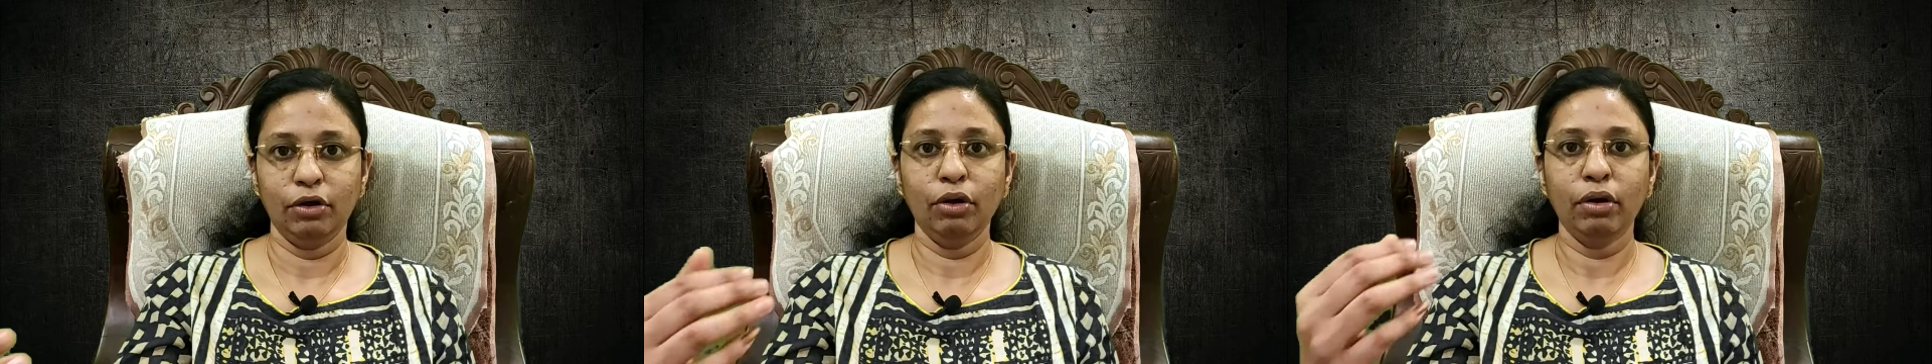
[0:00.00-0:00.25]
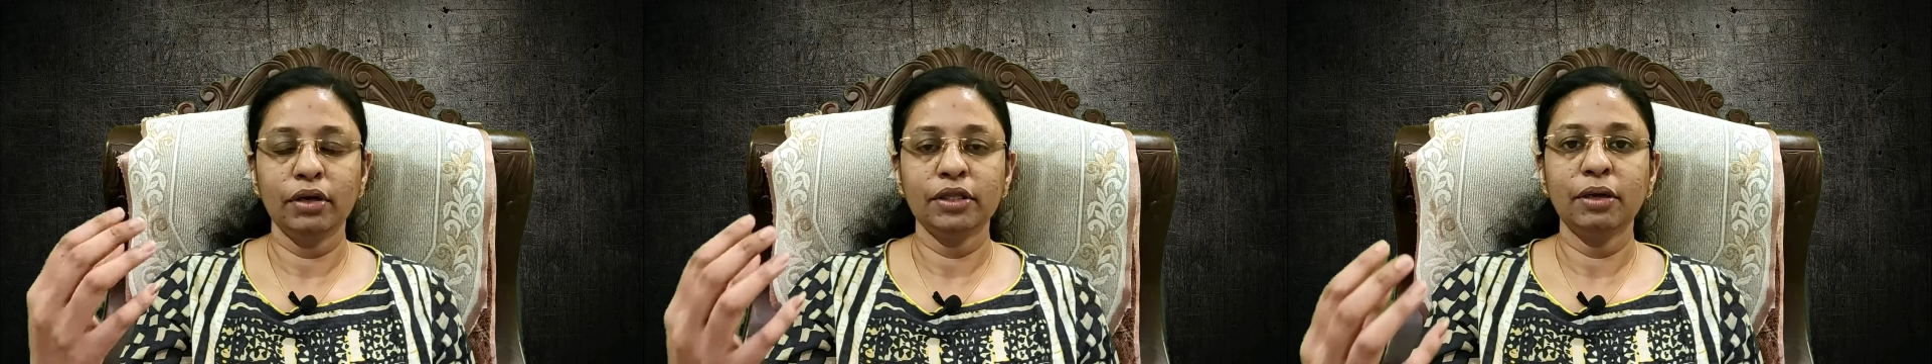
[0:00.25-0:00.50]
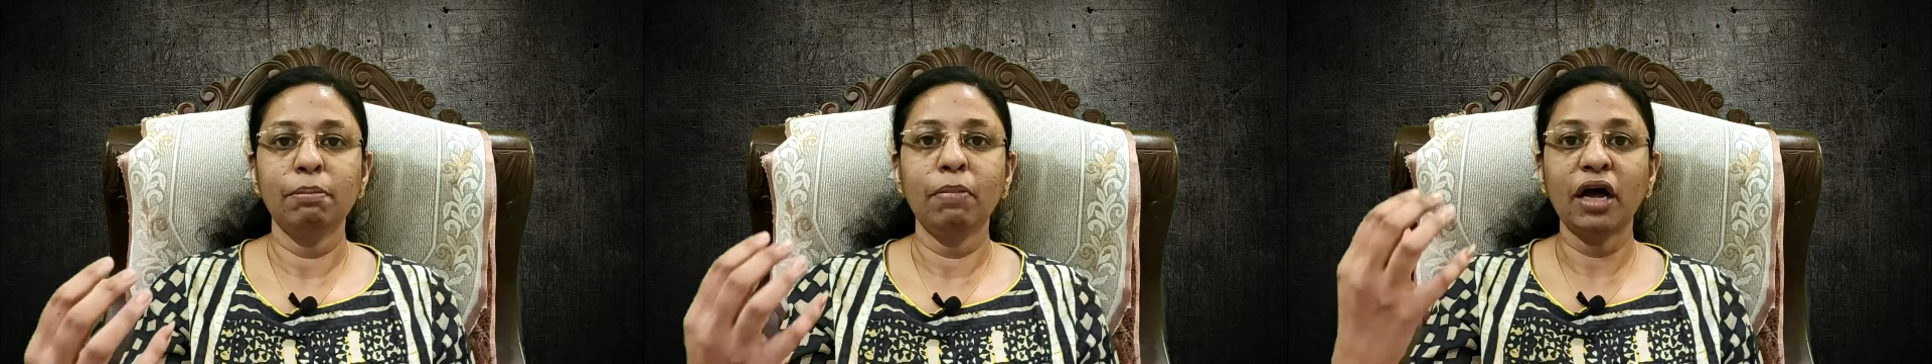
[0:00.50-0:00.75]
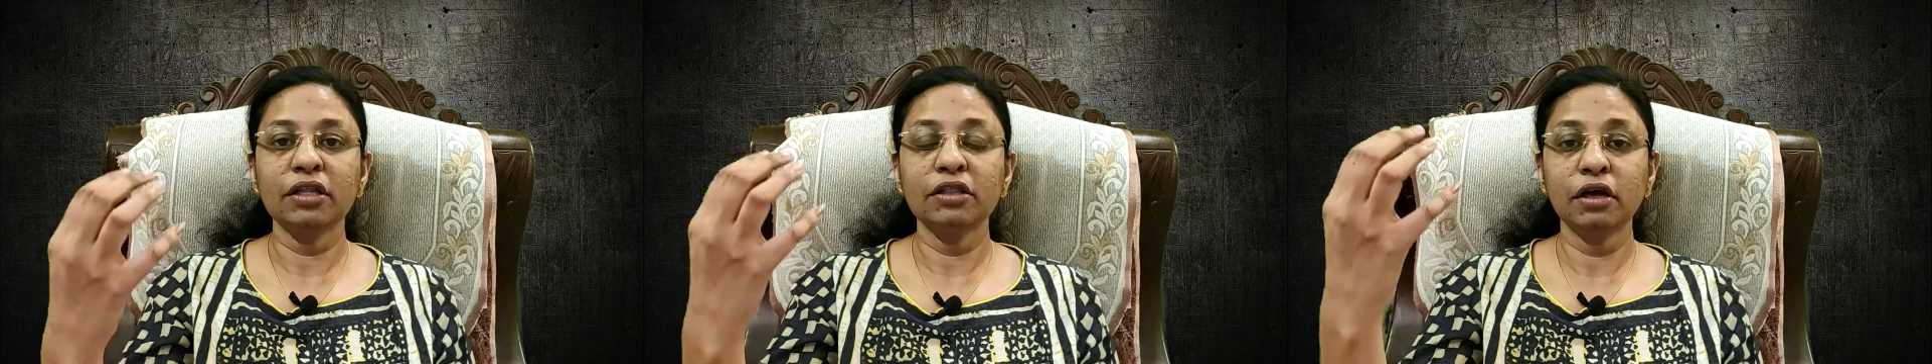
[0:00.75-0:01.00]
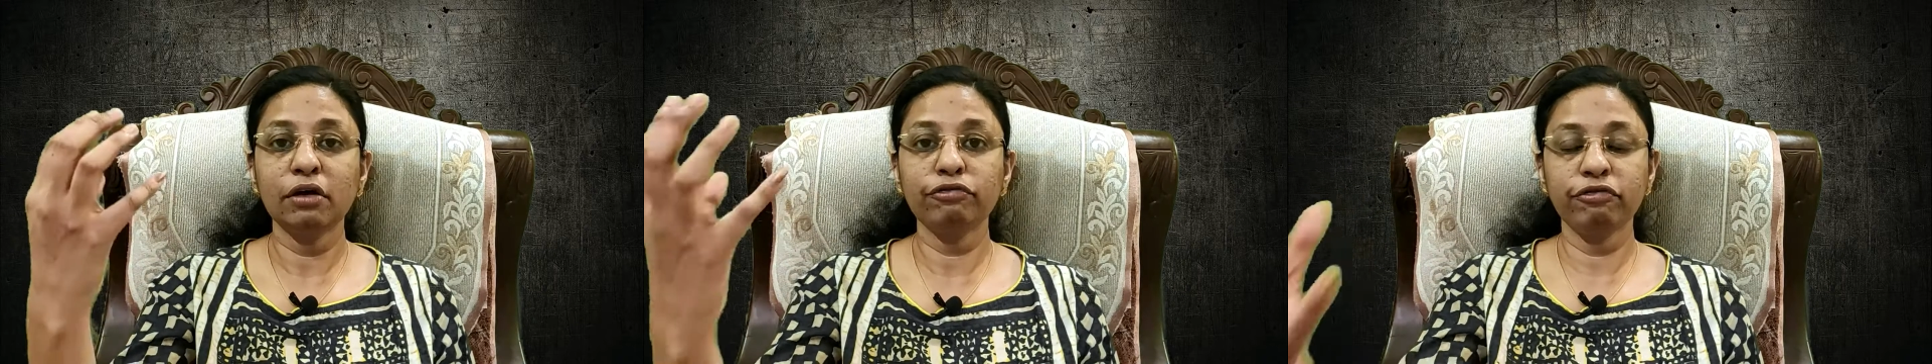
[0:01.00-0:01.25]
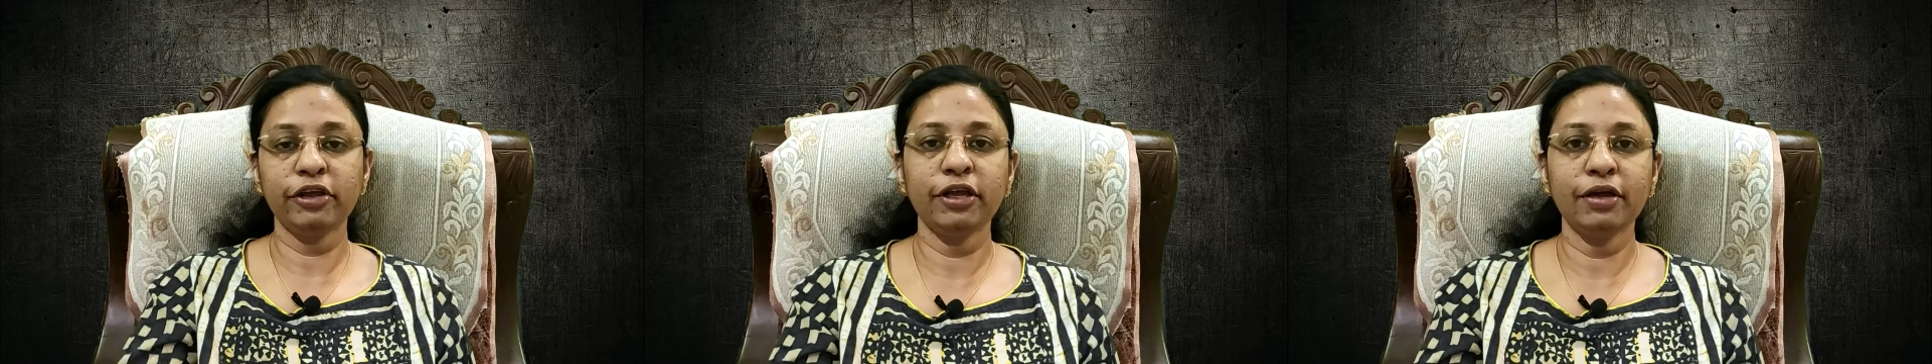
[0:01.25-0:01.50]
or the mother
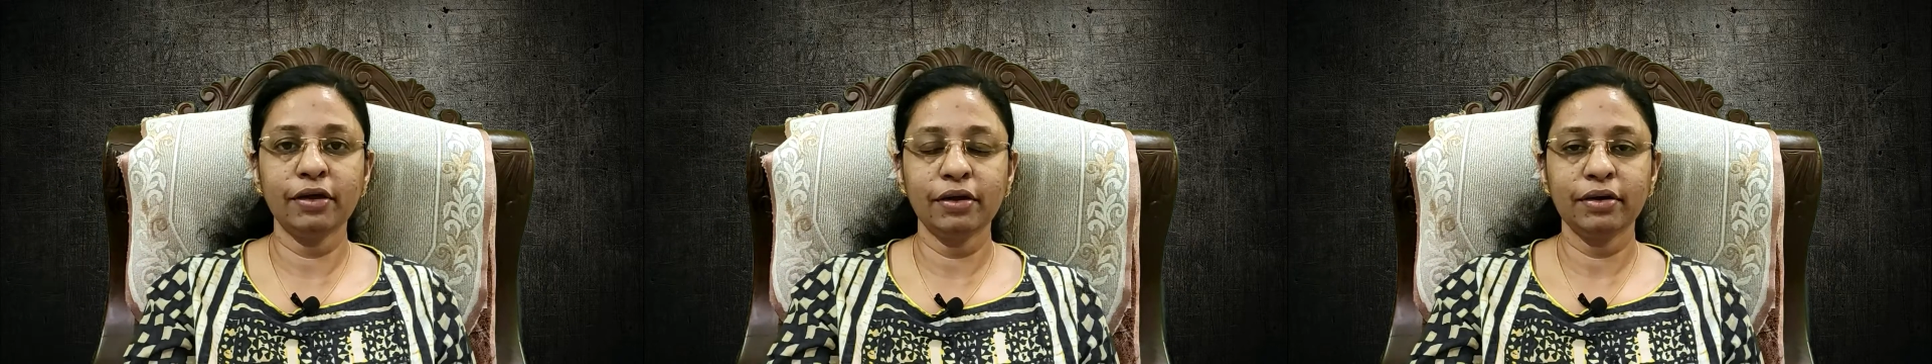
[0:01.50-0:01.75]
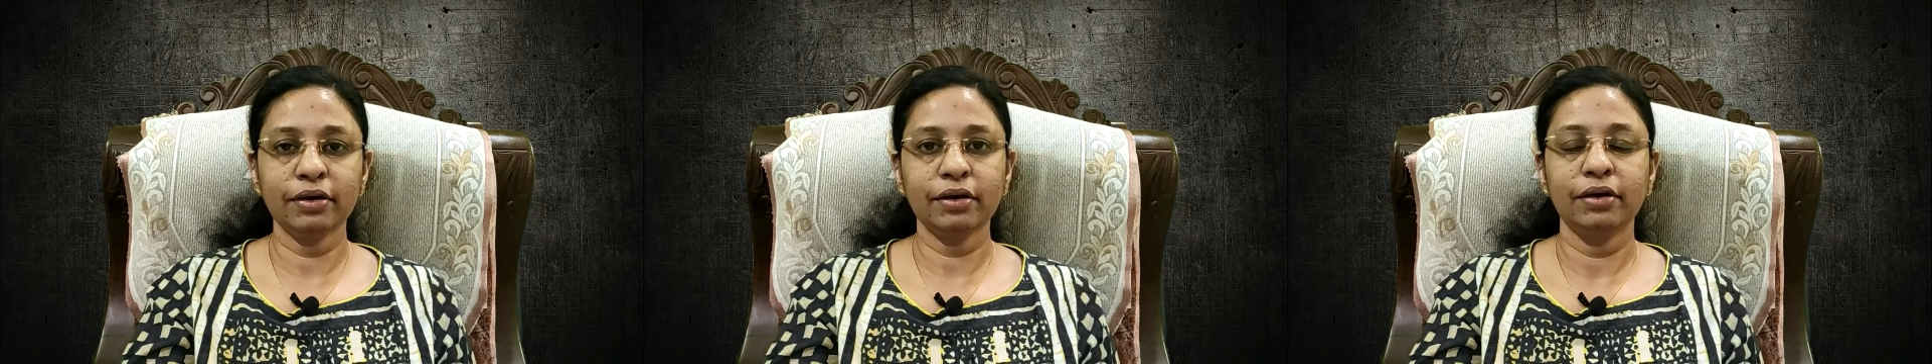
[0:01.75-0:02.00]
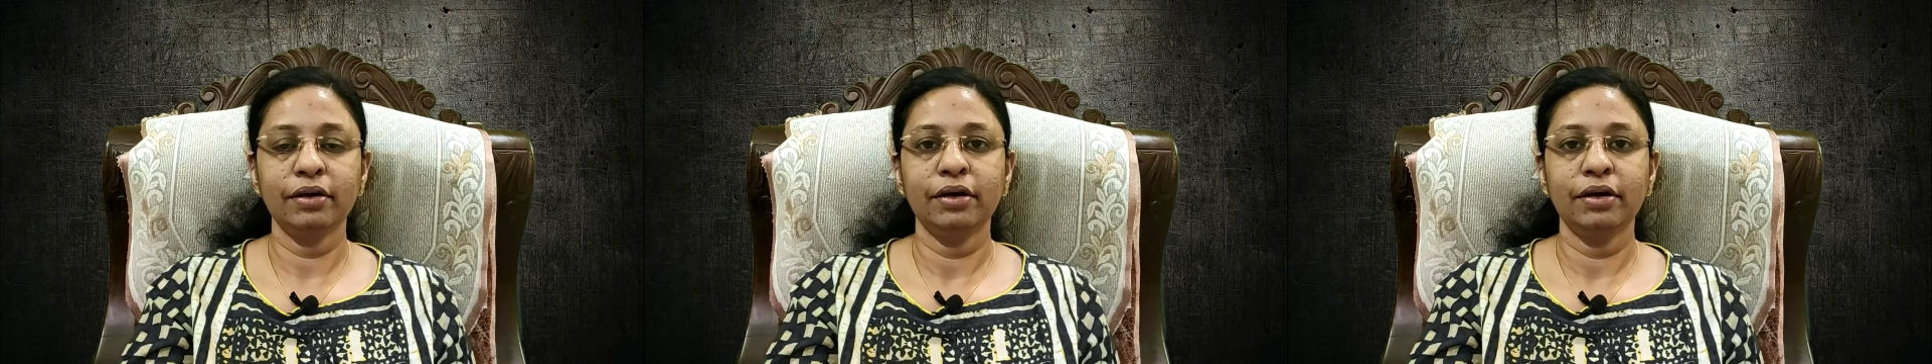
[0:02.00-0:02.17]
figure